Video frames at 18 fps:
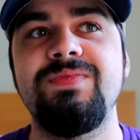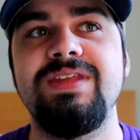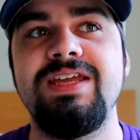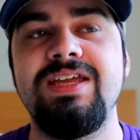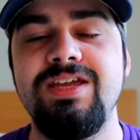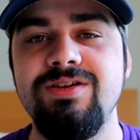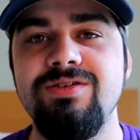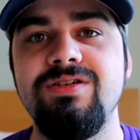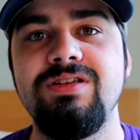
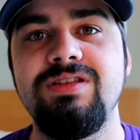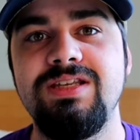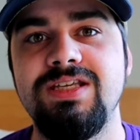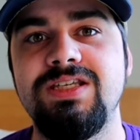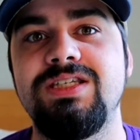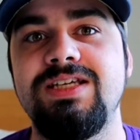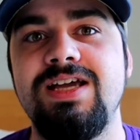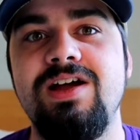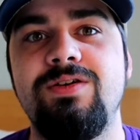here in
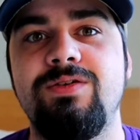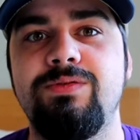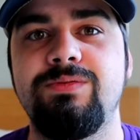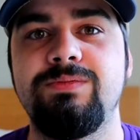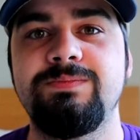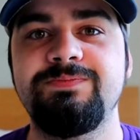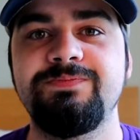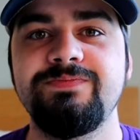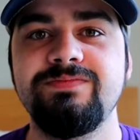this
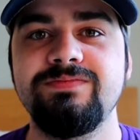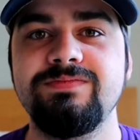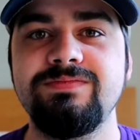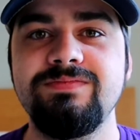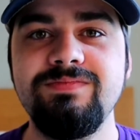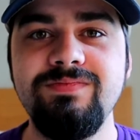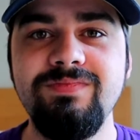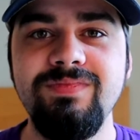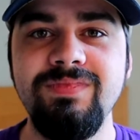town
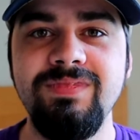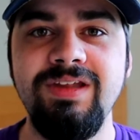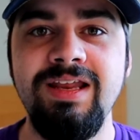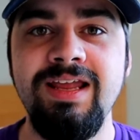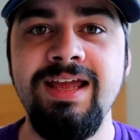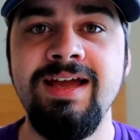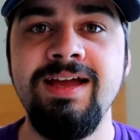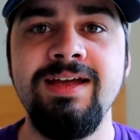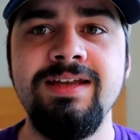
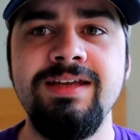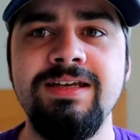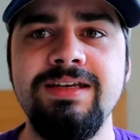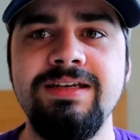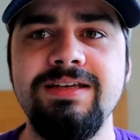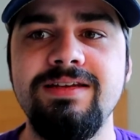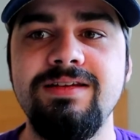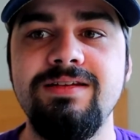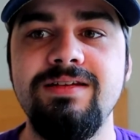
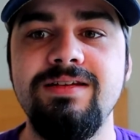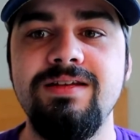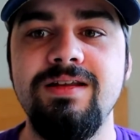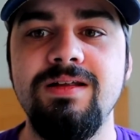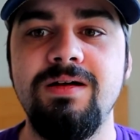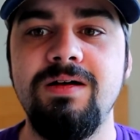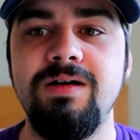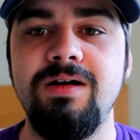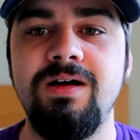and
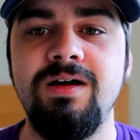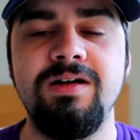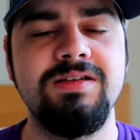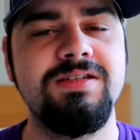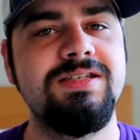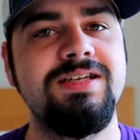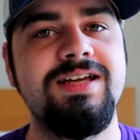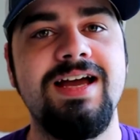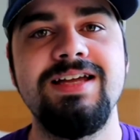
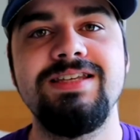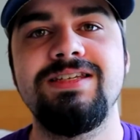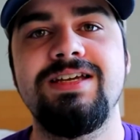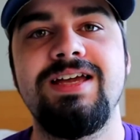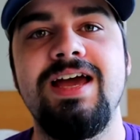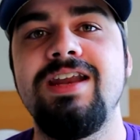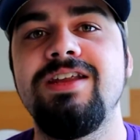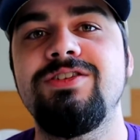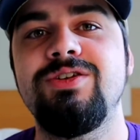honestly, guys, it
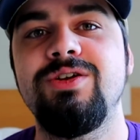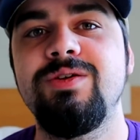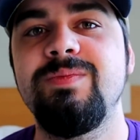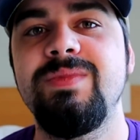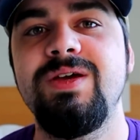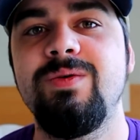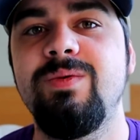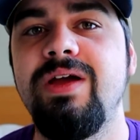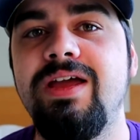kind of took
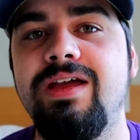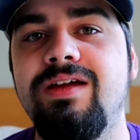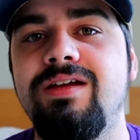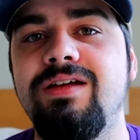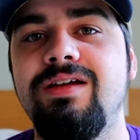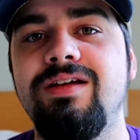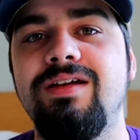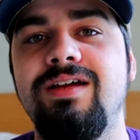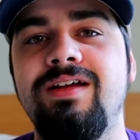me
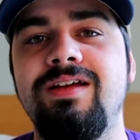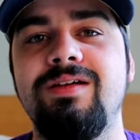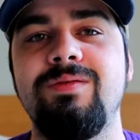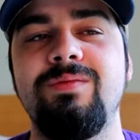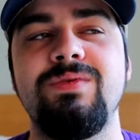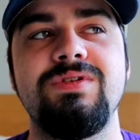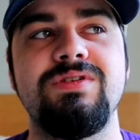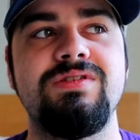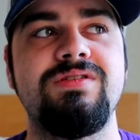away.
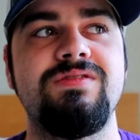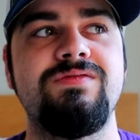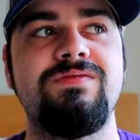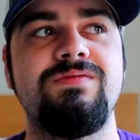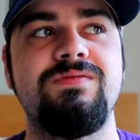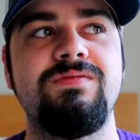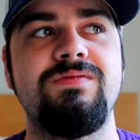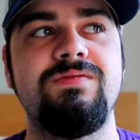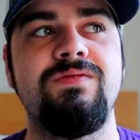It was
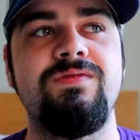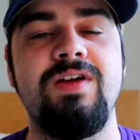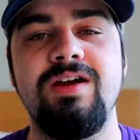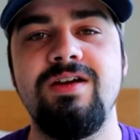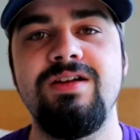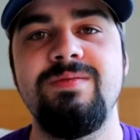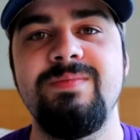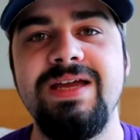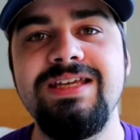
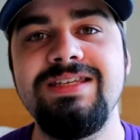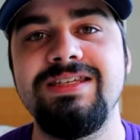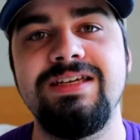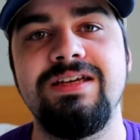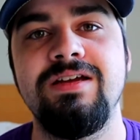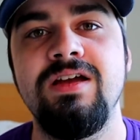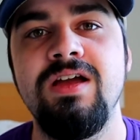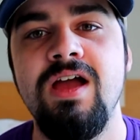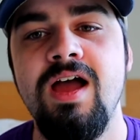very
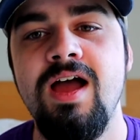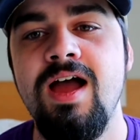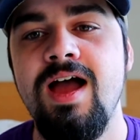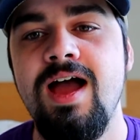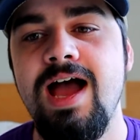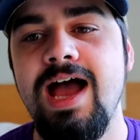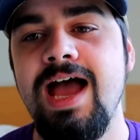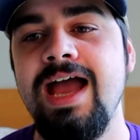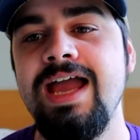amazing.
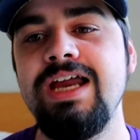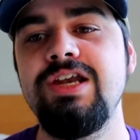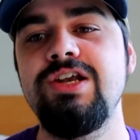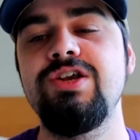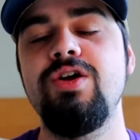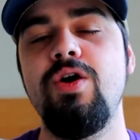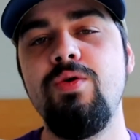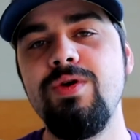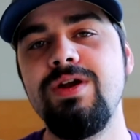I
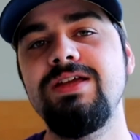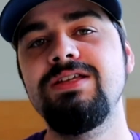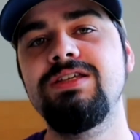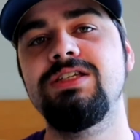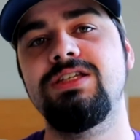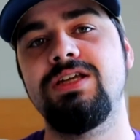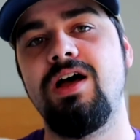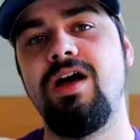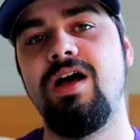
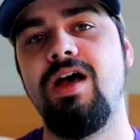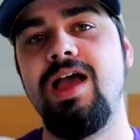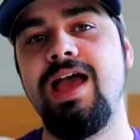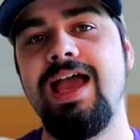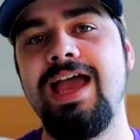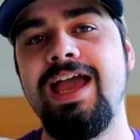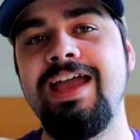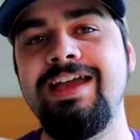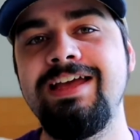noticed
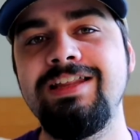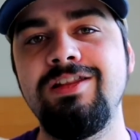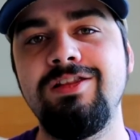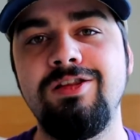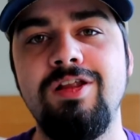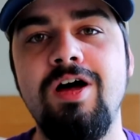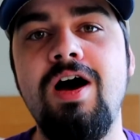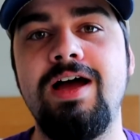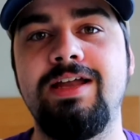a
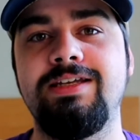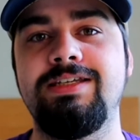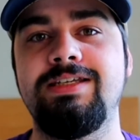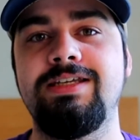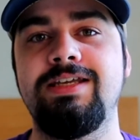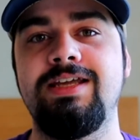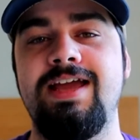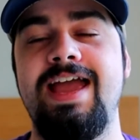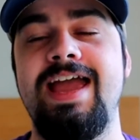
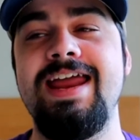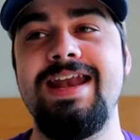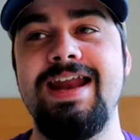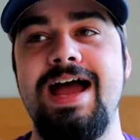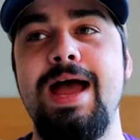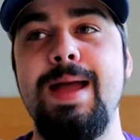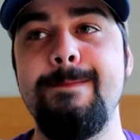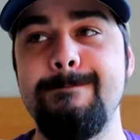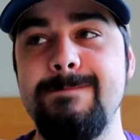lot,
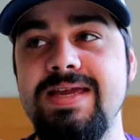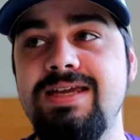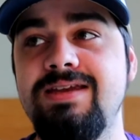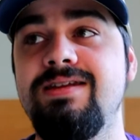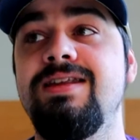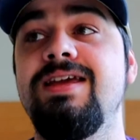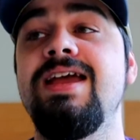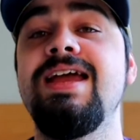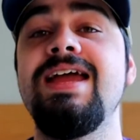and I
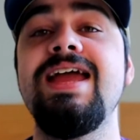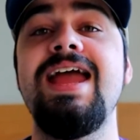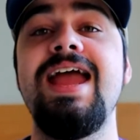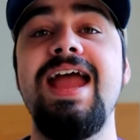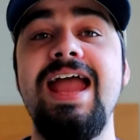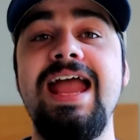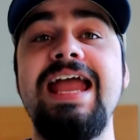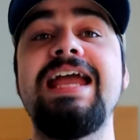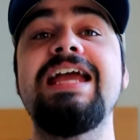mean
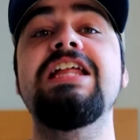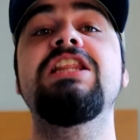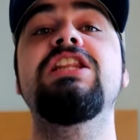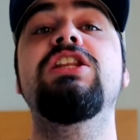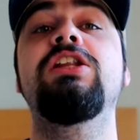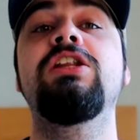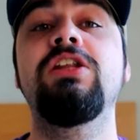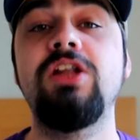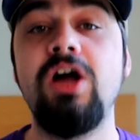a
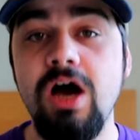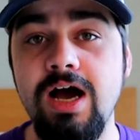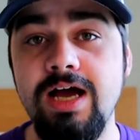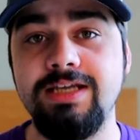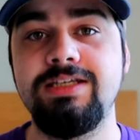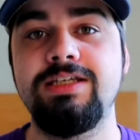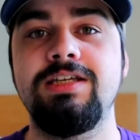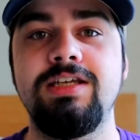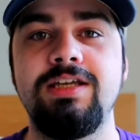
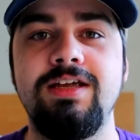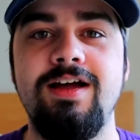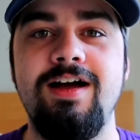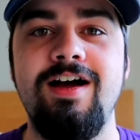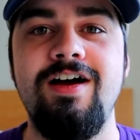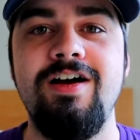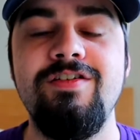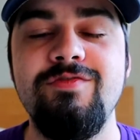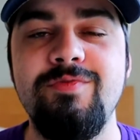lot,
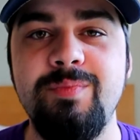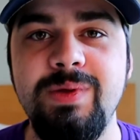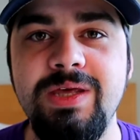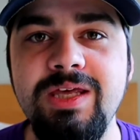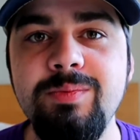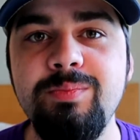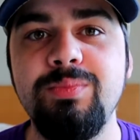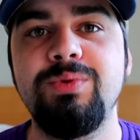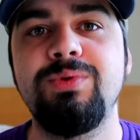of
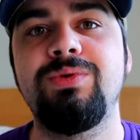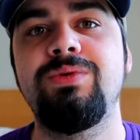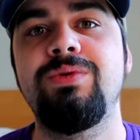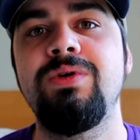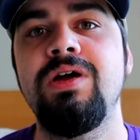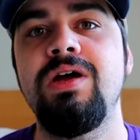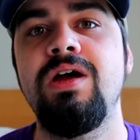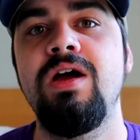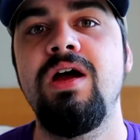people